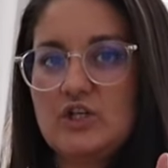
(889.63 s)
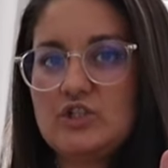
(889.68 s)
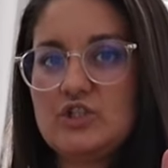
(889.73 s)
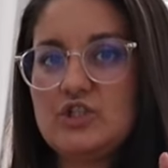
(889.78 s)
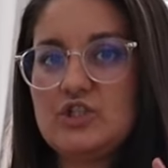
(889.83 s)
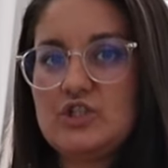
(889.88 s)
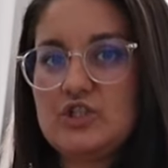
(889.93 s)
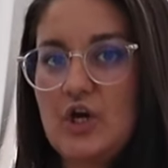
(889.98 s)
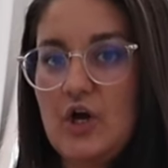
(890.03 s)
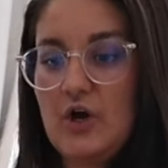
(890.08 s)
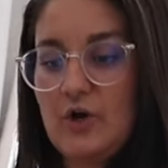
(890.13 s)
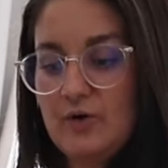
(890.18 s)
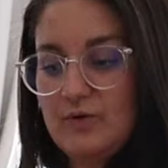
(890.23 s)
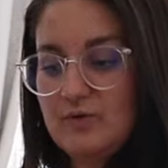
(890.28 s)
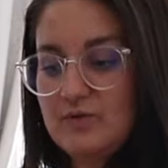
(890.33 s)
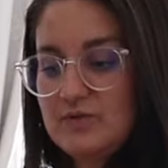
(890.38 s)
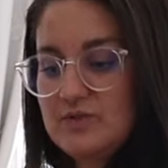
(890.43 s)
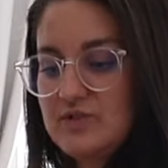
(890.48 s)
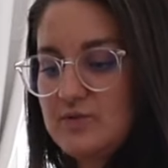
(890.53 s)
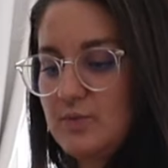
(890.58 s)

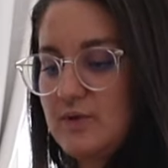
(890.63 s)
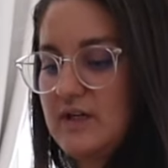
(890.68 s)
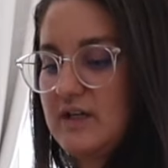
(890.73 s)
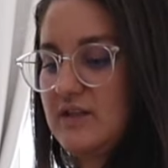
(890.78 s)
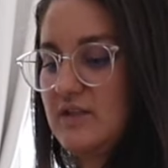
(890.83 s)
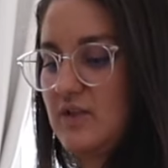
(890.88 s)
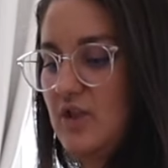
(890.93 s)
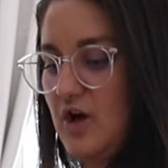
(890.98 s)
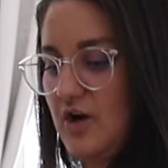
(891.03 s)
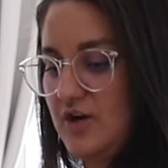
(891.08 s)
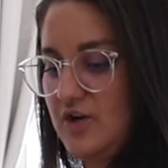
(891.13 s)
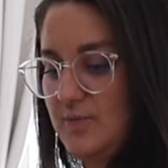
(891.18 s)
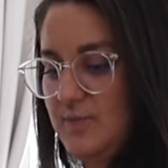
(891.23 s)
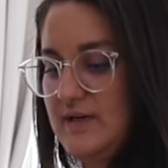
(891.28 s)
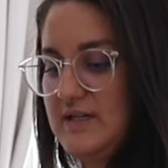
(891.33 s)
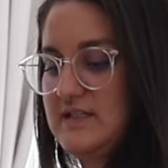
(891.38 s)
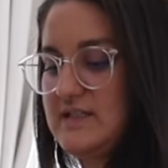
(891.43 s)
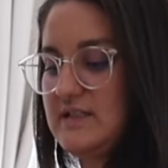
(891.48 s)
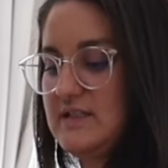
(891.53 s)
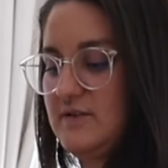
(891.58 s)
zones with longer
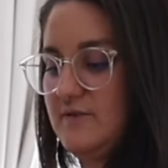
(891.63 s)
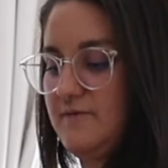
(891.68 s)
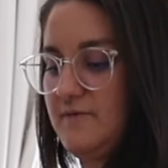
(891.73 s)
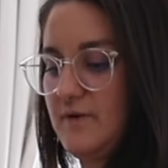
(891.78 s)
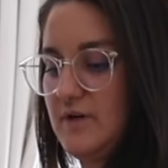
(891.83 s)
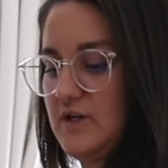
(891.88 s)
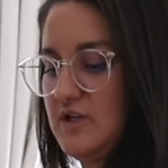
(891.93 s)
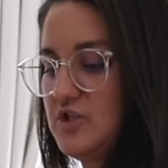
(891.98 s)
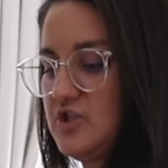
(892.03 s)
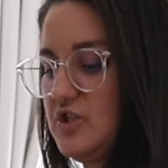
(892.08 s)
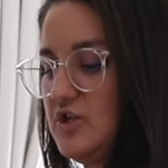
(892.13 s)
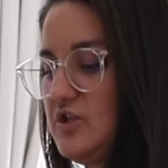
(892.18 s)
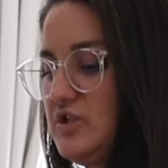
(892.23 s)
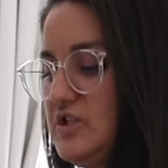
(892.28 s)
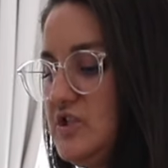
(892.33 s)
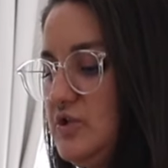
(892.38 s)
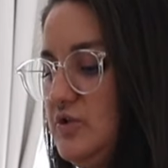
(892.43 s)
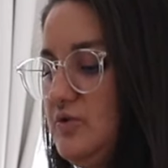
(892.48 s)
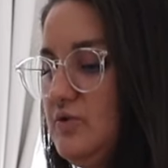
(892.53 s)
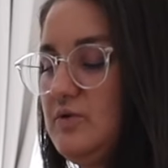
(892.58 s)
pieces of furniture
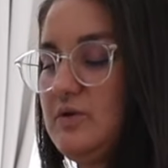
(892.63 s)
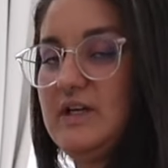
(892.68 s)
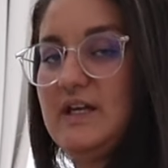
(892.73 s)
to